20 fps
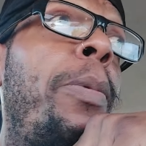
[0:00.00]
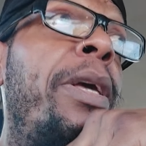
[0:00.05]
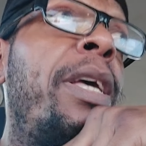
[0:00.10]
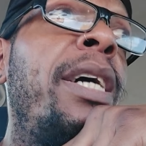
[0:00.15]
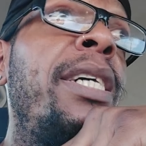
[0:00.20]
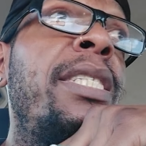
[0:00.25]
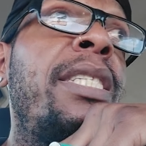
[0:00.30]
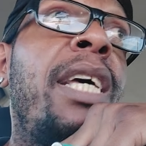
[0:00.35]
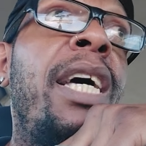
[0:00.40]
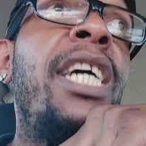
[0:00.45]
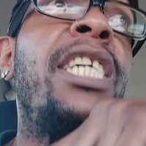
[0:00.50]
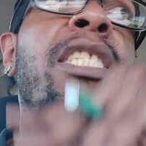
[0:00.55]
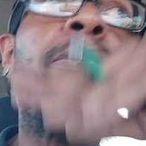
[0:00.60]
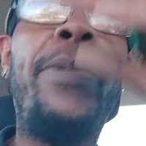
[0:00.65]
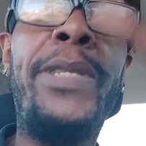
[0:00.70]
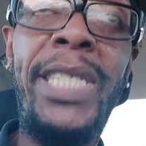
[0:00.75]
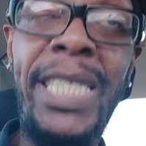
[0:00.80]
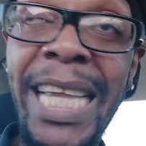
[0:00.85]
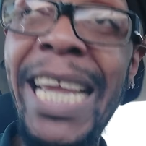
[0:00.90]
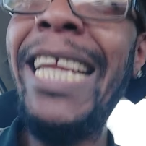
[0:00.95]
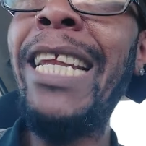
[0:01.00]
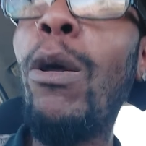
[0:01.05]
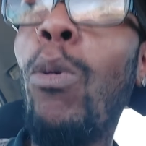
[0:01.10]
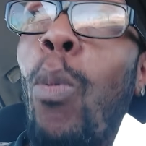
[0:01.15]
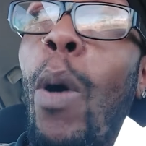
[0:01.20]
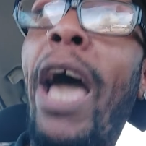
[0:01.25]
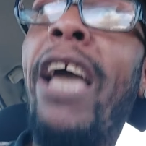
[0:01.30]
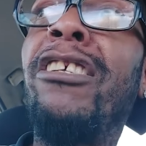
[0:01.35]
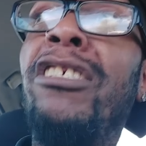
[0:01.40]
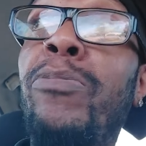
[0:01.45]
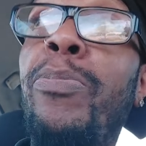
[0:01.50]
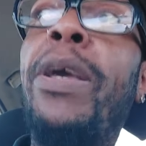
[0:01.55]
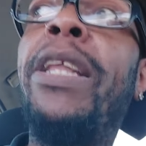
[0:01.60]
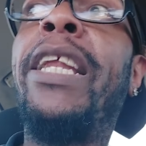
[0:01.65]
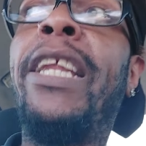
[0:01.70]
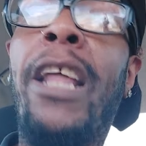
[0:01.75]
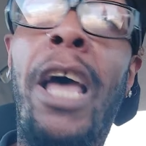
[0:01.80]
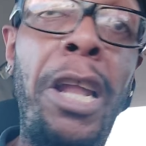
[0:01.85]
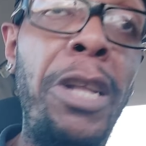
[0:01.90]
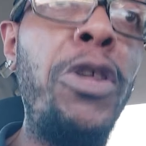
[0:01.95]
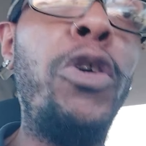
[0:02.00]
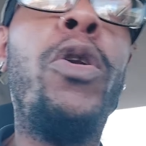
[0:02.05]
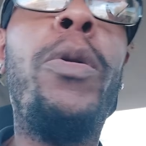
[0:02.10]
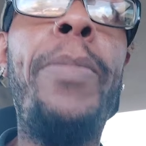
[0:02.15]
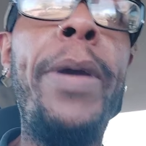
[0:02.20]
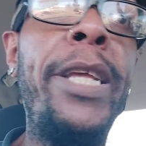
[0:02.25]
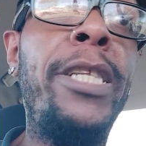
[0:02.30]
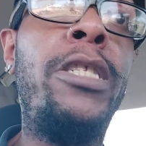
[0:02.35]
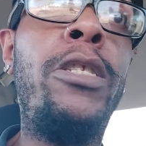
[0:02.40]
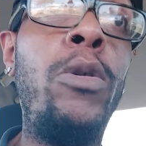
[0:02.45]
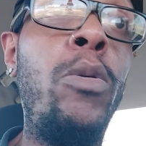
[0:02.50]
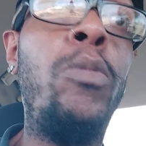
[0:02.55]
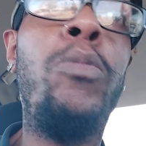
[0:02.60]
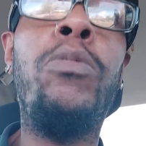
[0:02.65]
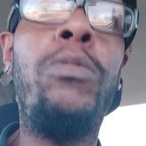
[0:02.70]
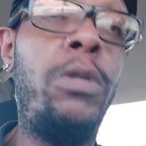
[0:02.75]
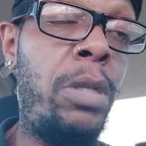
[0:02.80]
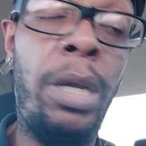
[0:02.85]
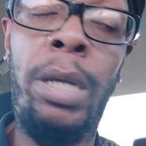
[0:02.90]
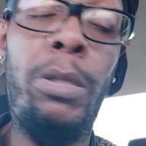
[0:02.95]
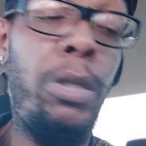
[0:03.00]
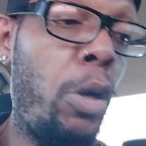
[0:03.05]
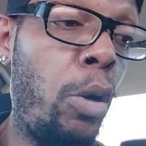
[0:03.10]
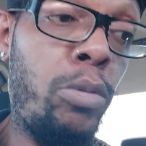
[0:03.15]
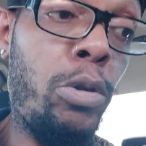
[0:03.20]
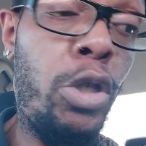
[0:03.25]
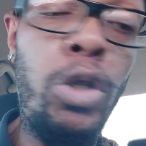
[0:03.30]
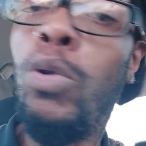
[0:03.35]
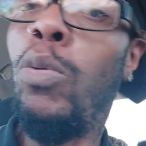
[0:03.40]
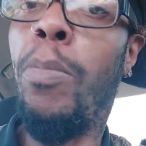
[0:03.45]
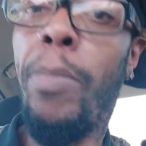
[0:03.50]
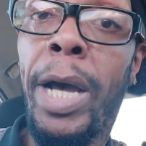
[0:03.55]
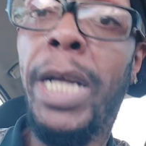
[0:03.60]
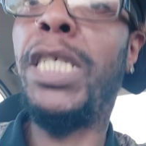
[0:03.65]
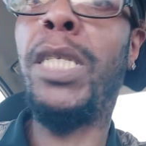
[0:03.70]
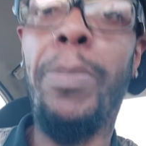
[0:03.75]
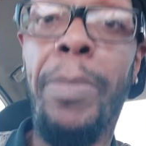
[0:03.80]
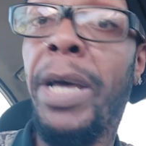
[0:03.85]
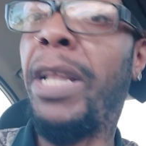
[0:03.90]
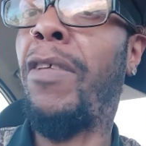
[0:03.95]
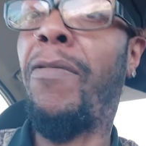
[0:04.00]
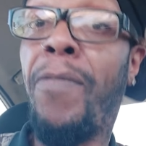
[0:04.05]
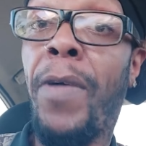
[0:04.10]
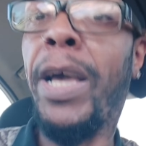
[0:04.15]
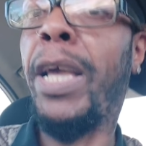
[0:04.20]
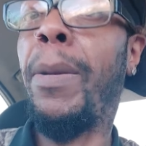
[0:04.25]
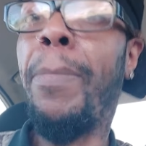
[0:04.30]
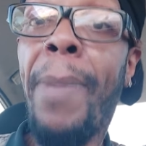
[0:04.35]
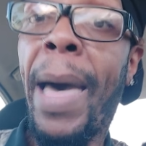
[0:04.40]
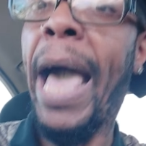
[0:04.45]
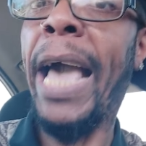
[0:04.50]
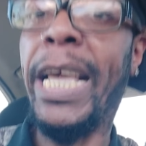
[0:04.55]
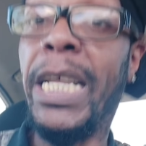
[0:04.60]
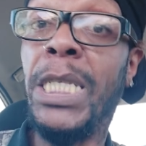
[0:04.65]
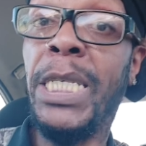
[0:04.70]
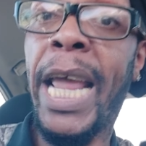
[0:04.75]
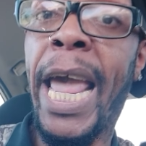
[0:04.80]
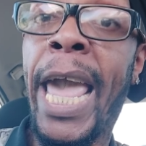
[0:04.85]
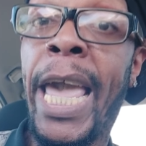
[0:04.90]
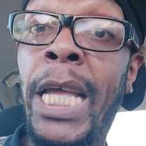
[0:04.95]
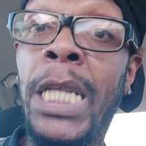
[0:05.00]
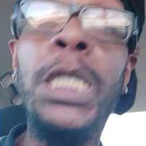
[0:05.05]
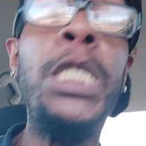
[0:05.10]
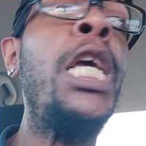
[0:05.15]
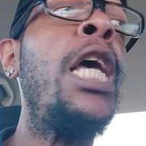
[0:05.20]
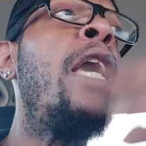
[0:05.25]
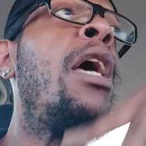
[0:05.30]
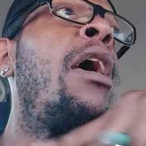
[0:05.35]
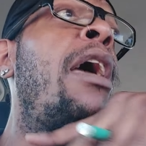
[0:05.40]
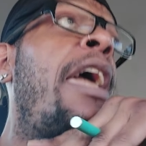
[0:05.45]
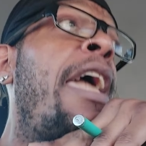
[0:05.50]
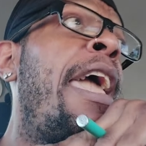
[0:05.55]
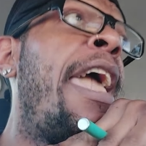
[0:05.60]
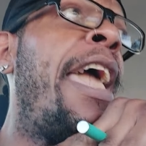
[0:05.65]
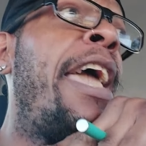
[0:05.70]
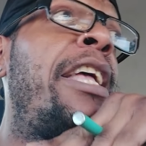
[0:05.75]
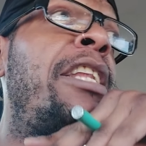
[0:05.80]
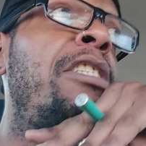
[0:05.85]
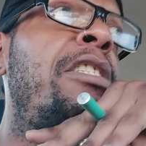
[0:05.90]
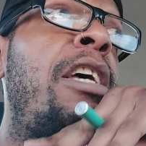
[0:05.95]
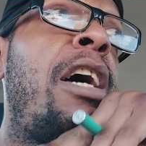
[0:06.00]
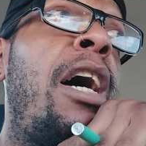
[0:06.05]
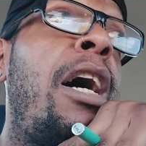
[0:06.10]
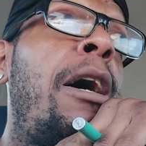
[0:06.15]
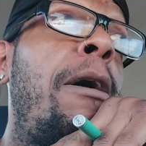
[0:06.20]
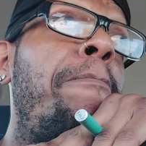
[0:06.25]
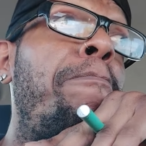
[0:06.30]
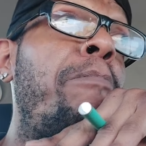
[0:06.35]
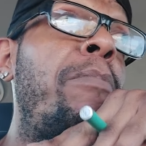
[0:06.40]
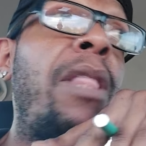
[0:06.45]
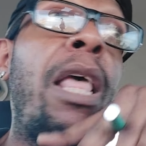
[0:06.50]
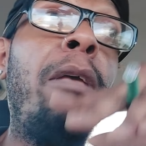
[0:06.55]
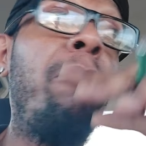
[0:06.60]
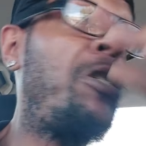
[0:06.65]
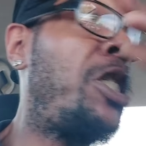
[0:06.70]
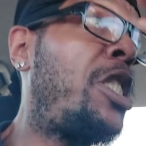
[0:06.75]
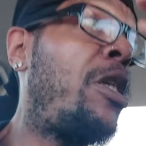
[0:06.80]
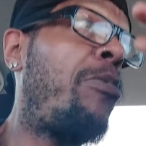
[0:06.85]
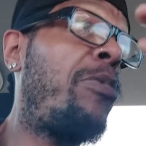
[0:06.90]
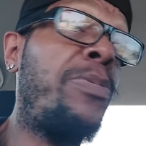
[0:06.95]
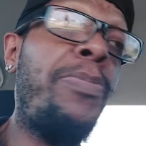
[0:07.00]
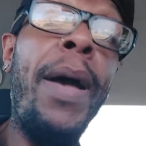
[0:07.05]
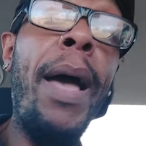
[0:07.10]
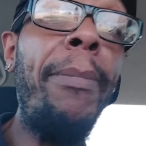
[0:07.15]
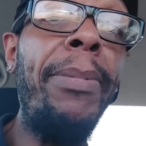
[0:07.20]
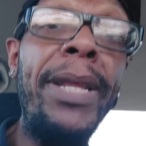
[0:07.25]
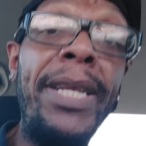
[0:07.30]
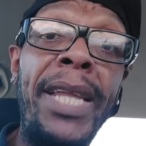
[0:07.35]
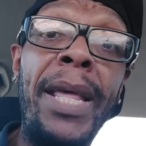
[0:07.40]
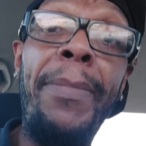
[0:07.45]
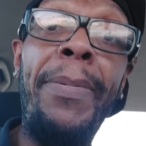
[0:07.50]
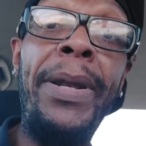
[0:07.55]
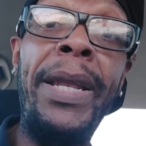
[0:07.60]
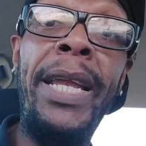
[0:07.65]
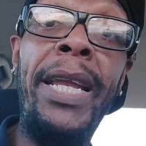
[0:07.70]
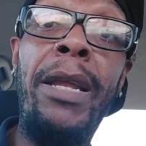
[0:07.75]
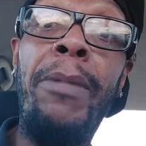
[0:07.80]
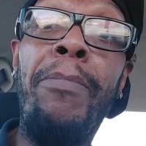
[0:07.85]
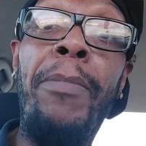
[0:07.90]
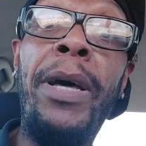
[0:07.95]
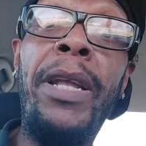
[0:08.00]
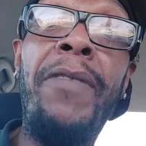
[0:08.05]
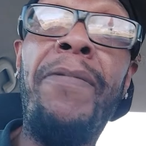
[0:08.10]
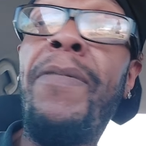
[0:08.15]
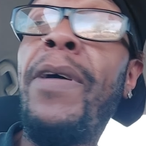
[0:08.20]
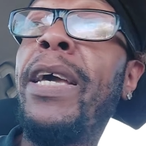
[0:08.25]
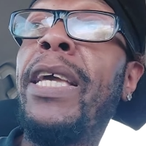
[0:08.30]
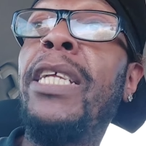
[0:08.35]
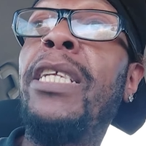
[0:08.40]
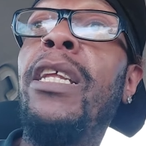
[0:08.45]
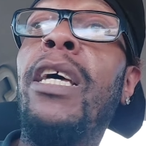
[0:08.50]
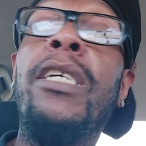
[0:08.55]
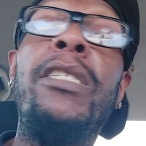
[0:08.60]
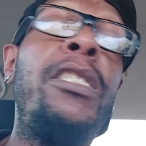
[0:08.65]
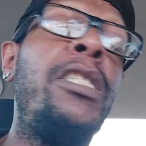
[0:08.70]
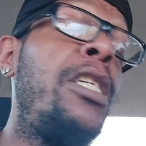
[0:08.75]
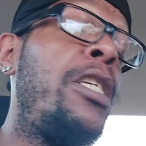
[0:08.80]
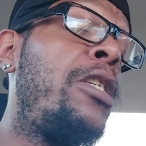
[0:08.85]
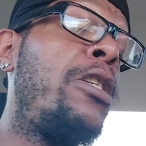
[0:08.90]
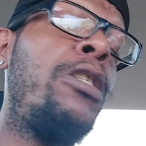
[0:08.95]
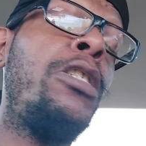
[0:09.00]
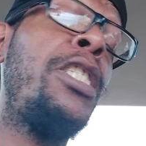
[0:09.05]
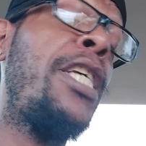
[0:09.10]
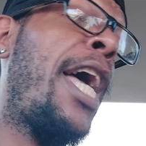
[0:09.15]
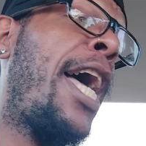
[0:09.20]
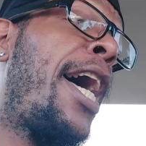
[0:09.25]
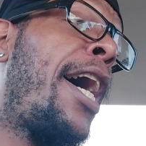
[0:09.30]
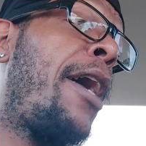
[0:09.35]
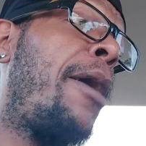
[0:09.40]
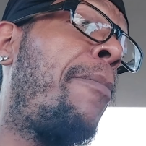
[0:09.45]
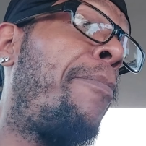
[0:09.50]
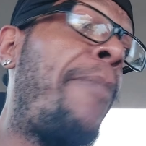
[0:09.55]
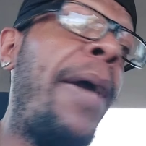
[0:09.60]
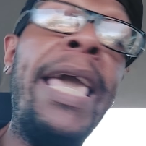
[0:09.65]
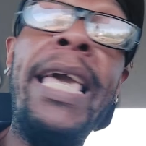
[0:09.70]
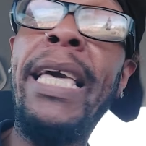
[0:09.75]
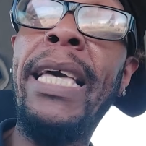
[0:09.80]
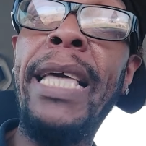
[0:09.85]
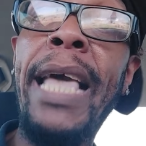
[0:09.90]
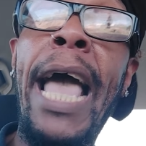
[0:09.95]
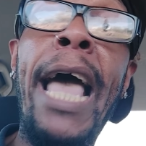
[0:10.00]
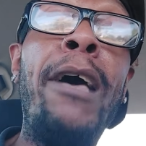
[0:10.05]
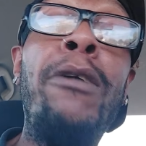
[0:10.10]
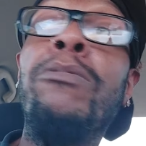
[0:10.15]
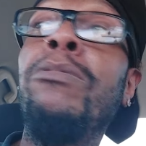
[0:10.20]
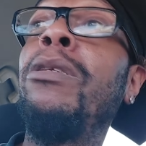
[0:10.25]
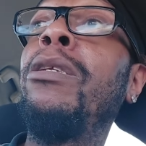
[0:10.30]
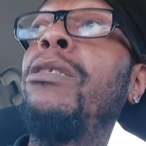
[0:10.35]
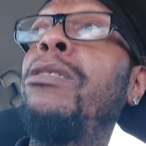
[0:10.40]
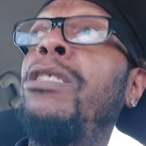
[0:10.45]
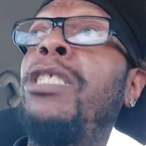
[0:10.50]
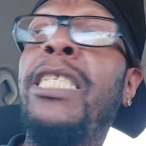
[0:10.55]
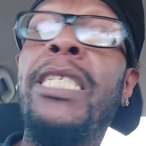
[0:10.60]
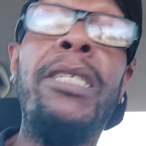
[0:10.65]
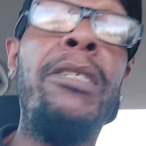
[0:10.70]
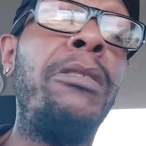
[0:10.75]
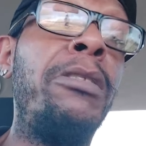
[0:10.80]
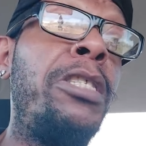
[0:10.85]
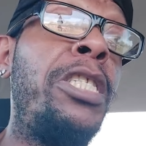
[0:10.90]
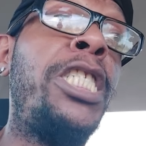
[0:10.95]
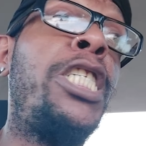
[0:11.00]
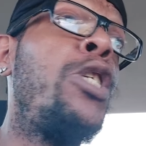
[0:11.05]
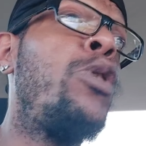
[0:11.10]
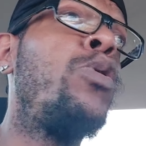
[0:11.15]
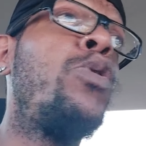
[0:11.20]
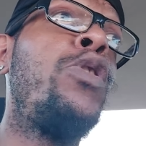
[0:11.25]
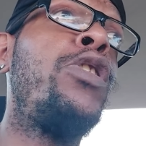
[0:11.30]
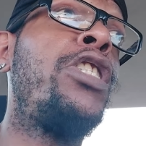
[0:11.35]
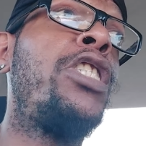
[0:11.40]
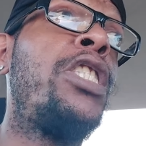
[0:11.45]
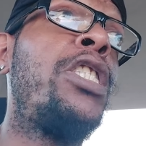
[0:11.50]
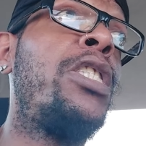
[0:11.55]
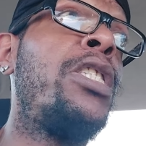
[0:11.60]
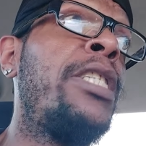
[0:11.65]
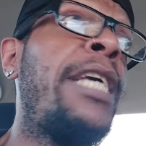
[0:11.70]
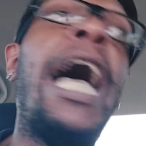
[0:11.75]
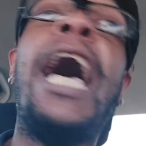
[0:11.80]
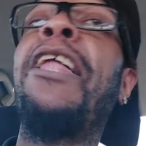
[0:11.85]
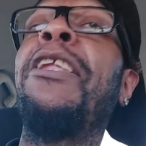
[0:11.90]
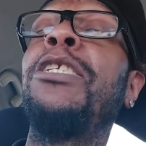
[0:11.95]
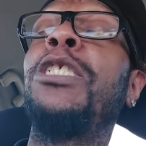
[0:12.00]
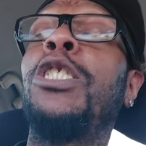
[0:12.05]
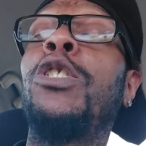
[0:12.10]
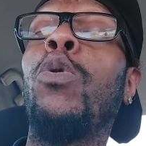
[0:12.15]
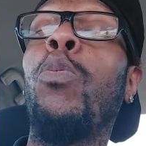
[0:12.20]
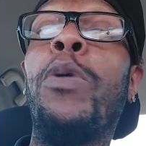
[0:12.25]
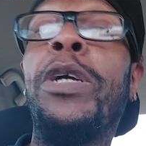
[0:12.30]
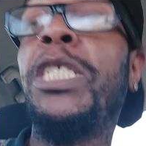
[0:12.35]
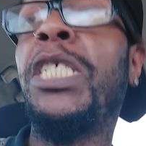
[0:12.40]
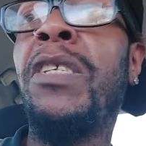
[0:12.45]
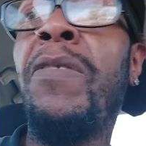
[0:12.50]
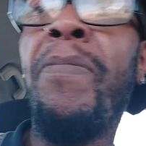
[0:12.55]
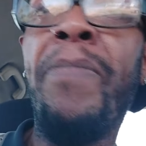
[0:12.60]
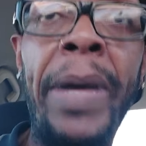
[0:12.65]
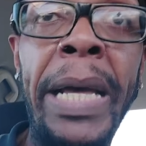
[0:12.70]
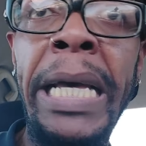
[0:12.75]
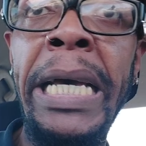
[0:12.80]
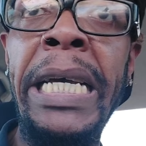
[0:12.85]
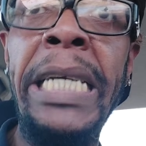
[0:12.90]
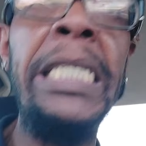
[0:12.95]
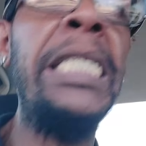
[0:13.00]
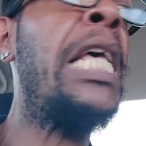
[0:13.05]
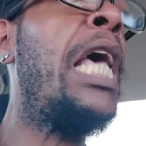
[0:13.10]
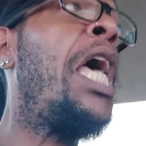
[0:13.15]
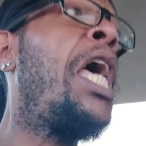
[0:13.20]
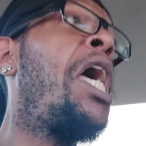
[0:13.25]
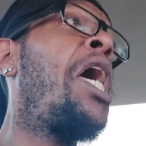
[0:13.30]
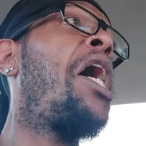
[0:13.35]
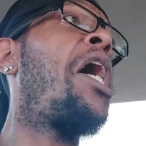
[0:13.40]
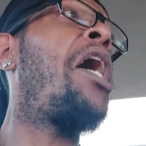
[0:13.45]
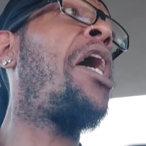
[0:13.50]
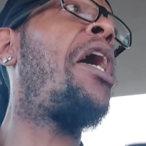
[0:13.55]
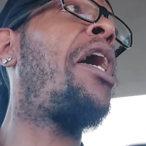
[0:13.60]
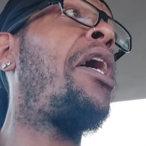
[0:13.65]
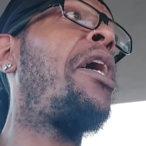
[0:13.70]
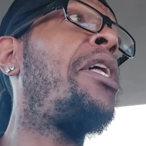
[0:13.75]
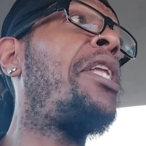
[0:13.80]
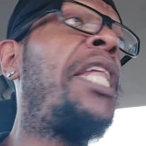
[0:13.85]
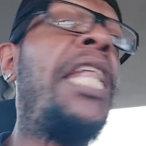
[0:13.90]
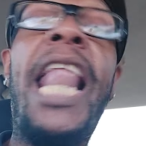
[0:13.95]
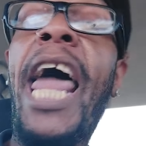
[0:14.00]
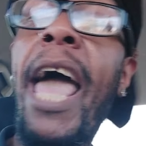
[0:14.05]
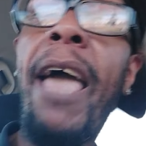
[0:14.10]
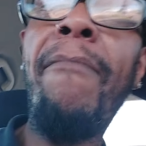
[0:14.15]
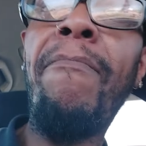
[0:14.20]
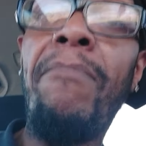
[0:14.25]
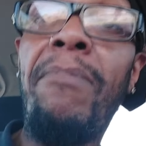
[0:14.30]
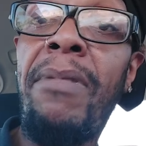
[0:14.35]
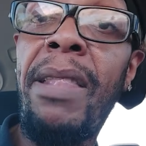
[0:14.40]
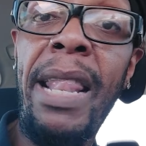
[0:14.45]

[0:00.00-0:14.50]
because the husband seen the wife spending a little bit too, too you know, too much motherfucking pocket change, and um, they, she was probably dipping in the motherfucking uh, child bank account, ch children's college tuition funds, uh, life,